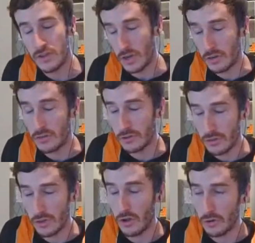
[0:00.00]

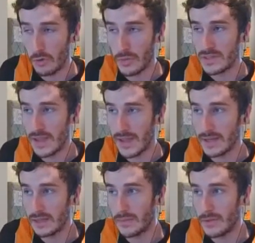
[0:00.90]
The goal
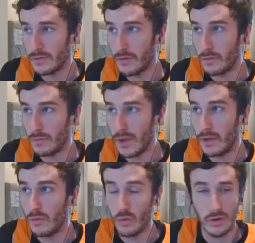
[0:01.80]
notwithstanding coming from
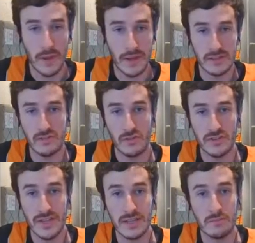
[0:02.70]
Walker-Peters
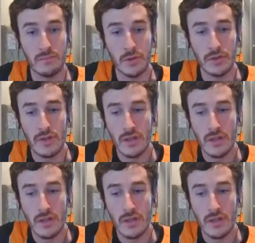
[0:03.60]
cross in. But,